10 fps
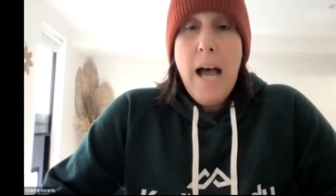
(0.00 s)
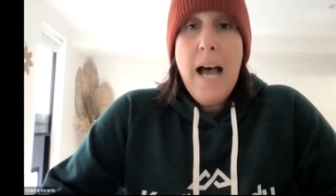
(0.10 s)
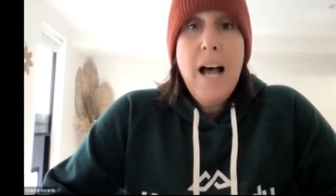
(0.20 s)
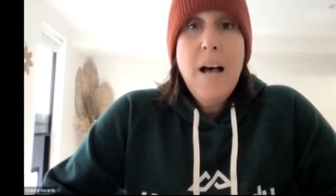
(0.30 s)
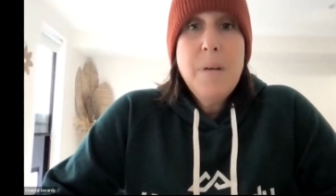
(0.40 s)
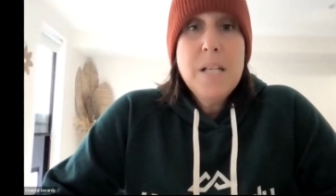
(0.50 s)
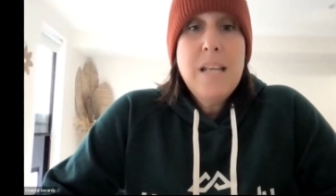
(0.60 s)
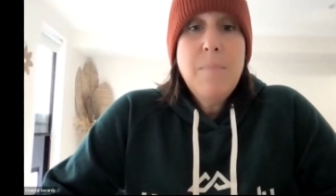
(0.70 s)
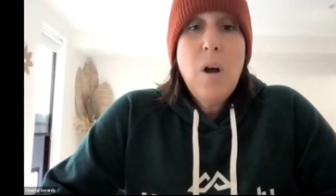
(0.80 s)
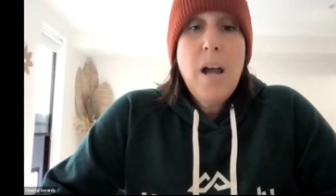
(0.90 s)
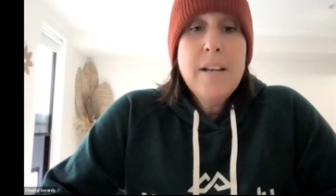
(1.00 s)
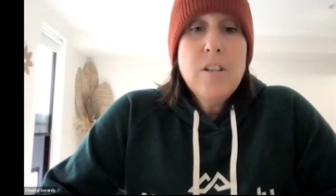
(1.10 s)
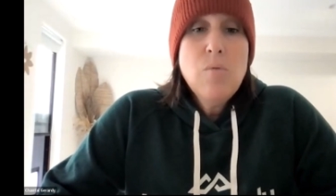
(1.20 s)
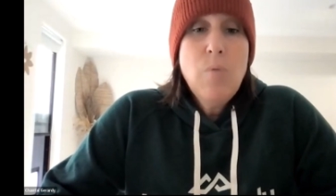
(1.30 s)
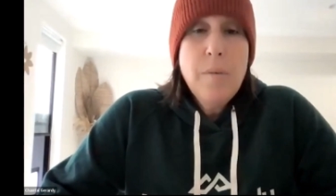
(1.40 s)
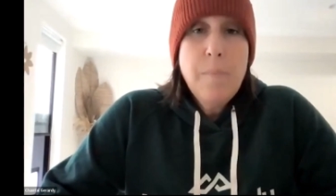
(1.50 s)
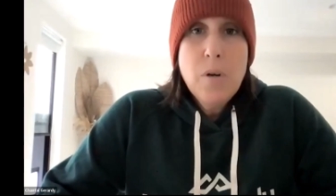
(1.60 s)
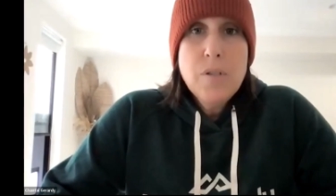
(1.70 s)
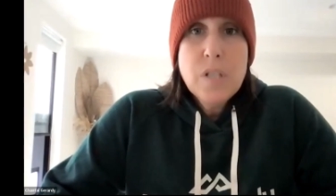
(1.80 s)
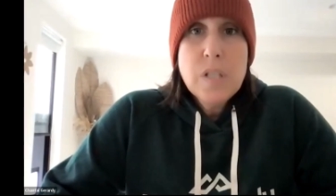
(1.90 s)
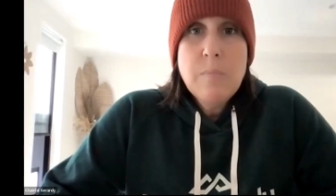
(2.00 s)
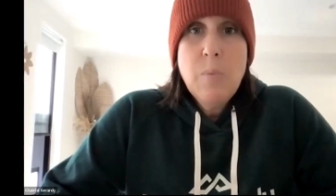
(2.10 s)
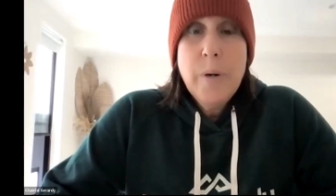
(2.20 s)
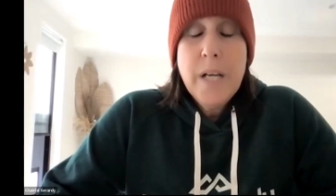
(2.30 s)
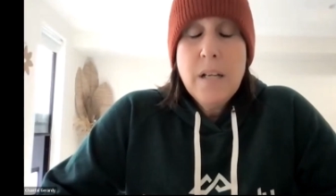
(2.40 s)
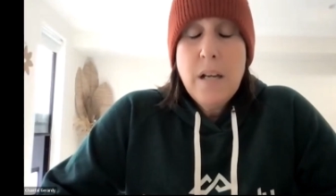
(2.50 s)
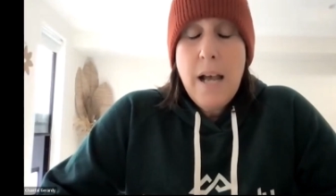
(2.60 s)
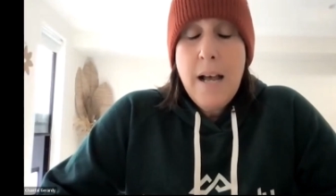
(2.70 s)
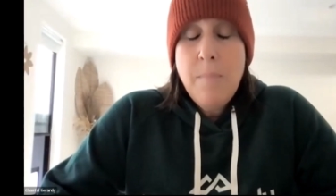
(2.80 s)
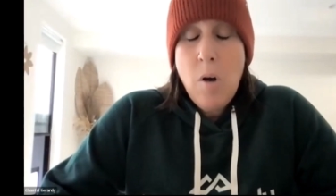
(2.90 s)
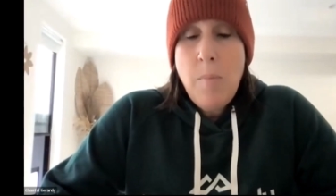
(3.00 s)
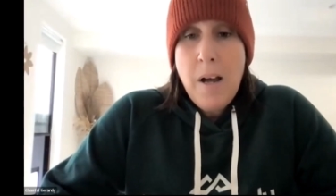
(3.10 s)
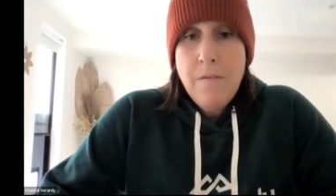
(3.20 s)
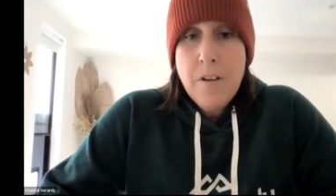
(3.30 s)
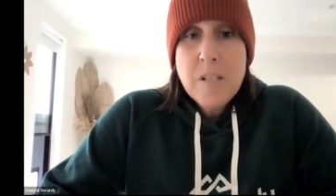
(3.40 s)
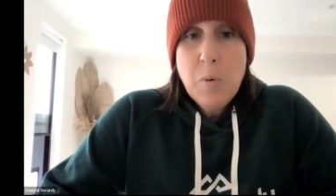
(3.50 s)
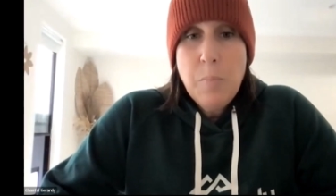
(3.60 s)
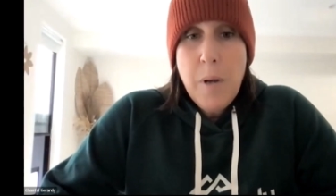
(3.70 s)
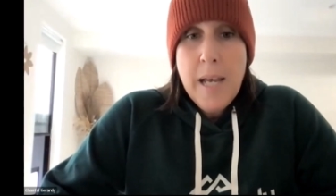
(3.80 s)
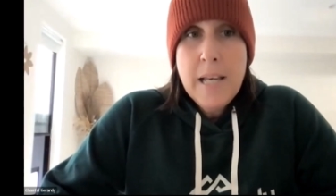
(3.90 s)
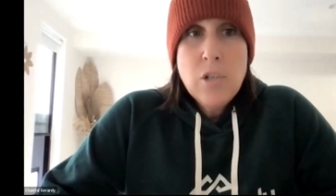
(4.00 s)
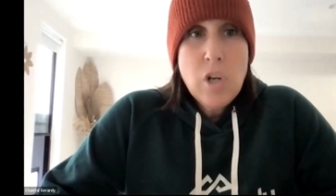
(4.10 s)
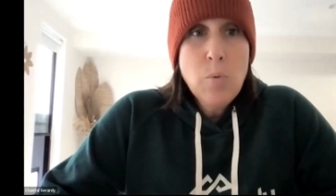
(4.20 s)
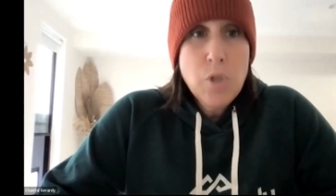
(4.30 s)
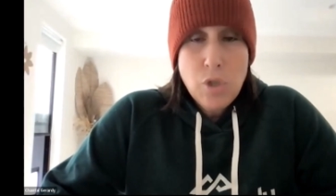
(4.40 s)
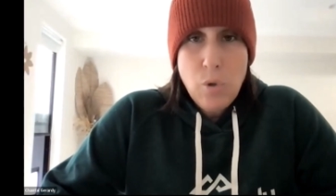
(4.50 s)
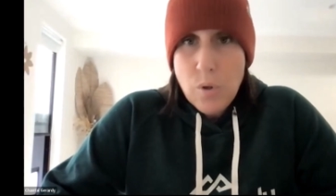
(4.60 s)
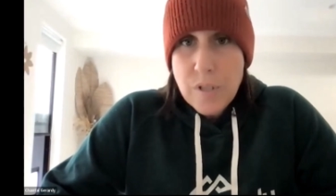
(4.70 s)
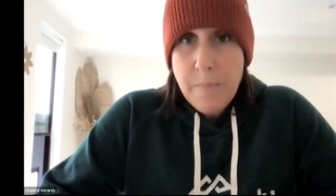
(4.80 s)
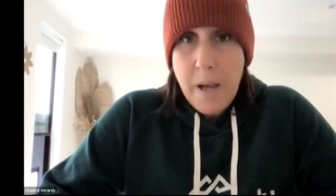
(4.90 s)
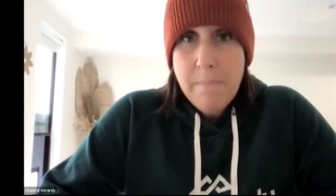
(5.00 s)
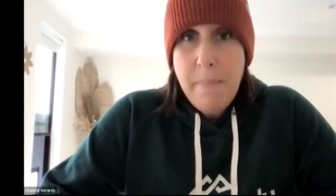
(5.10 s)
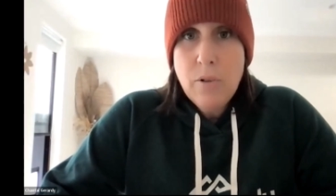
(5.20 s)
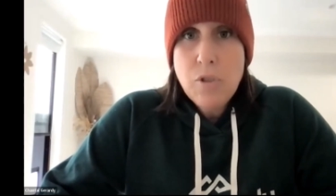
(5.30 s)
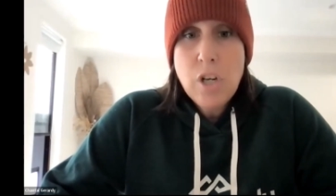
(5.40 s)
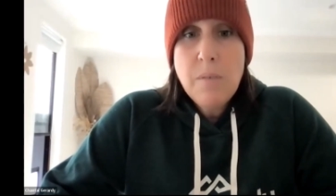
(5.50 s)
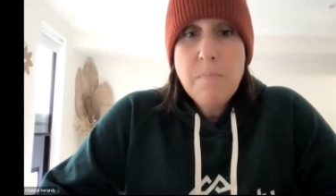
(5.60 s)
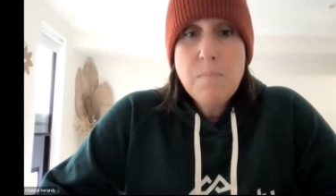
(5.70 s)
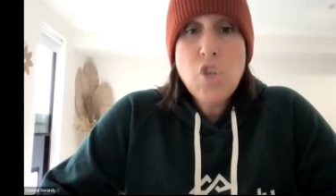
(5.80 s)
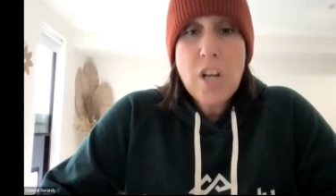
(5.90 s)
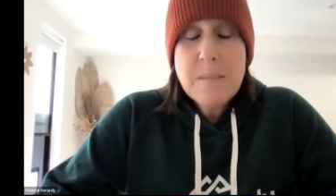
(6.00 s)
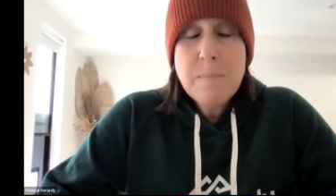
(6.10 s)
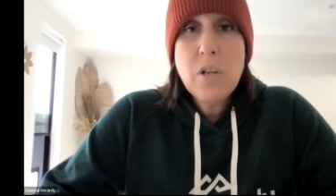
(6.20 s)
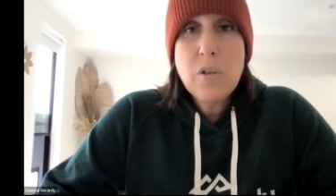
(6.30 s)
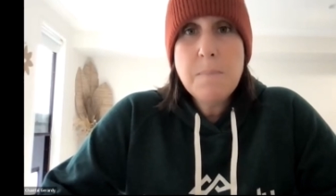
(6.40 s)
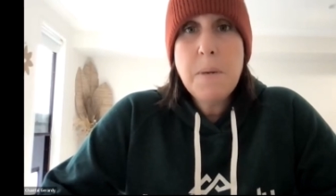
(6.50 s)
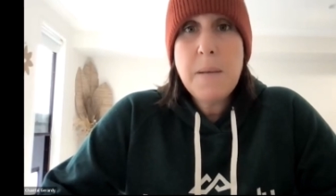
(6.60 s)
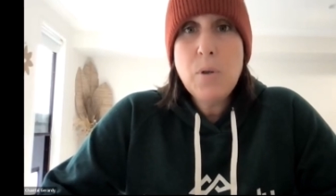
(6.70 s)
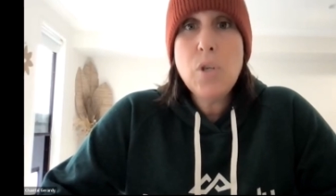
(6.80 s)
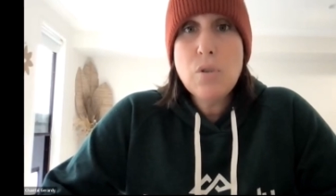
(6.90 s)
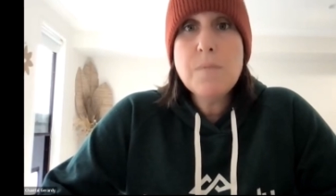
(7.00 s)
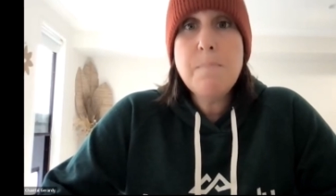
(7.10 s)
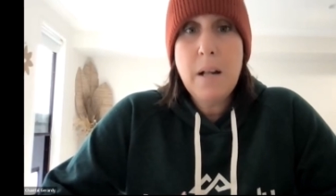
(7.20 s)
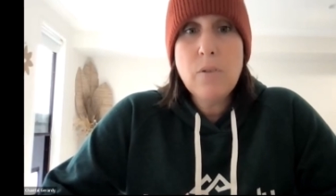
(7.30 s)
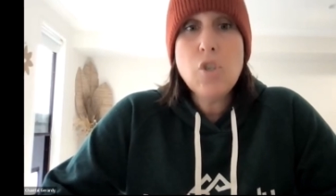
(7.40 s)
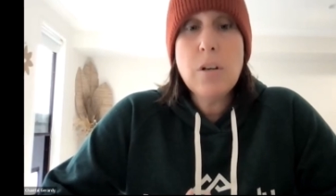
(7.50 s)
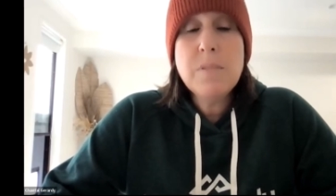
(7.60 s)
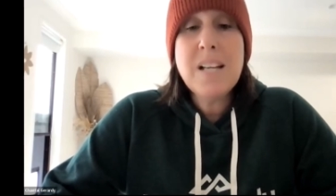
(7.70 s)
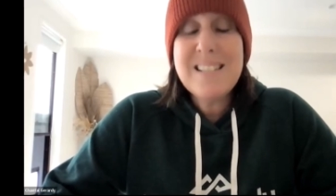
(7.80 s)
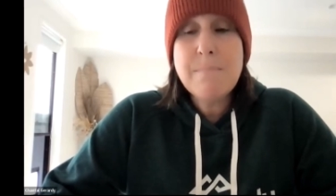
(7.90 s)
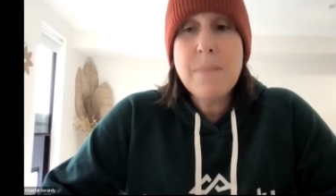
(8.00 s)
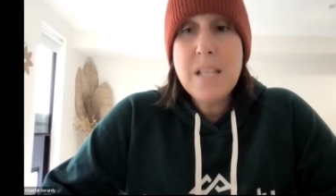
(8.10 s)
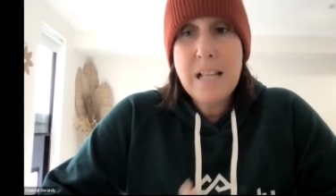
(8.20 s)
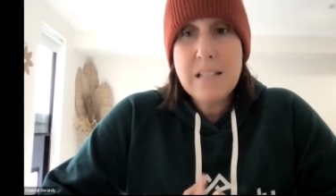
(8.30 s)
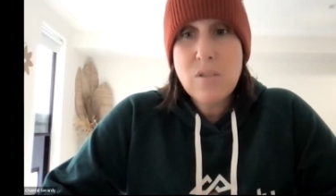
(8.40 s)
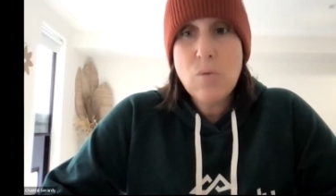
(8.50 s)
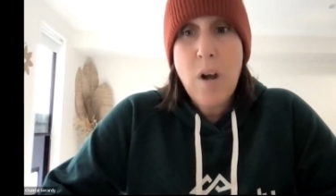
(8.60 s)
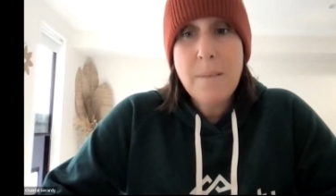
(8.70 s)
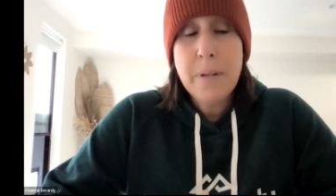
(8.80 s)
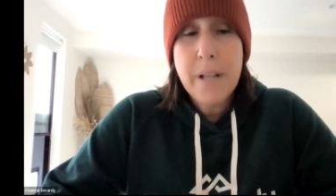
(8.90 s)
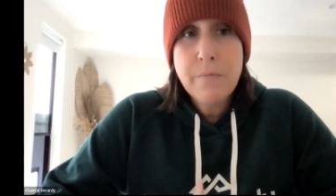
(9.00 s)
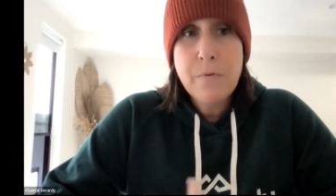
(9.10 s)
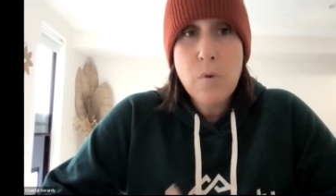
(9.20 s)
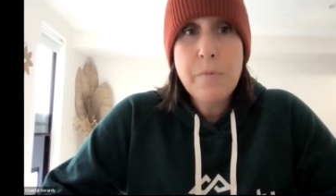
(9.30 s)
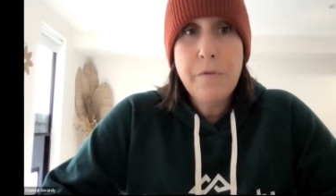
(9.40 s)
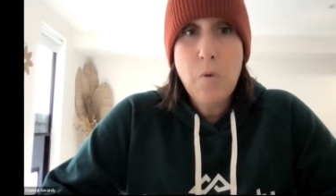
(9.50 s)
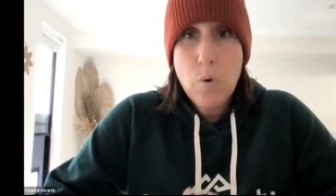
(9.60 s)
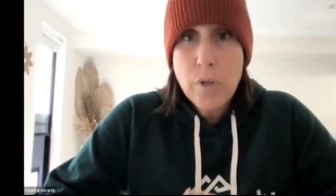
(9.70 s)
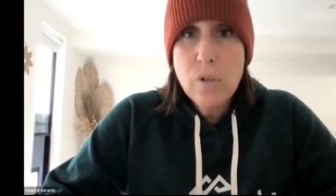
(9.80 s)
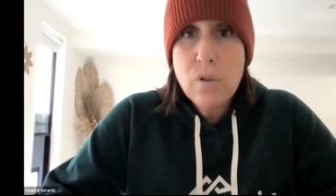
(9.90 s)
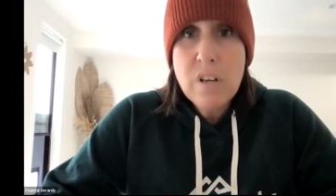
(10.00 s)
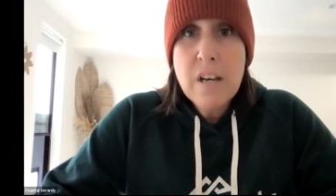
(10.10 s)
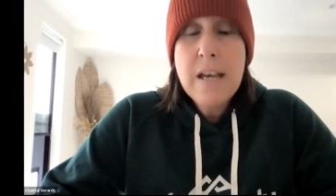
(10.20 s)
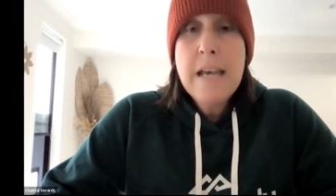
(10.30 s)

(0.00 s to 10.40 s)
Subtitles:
Deborah, I actually wrote a post this morning on my Facebook page, which talks about MailChimp. Just because people use MailChimp doesn't mean that's the right platform for you.